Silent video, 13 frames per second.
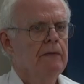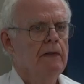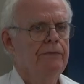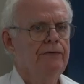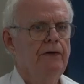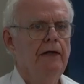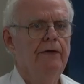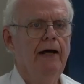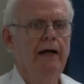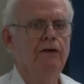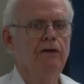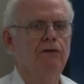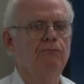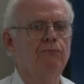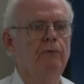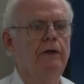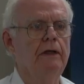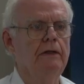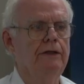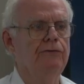I'll tell you, that is
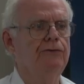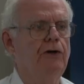really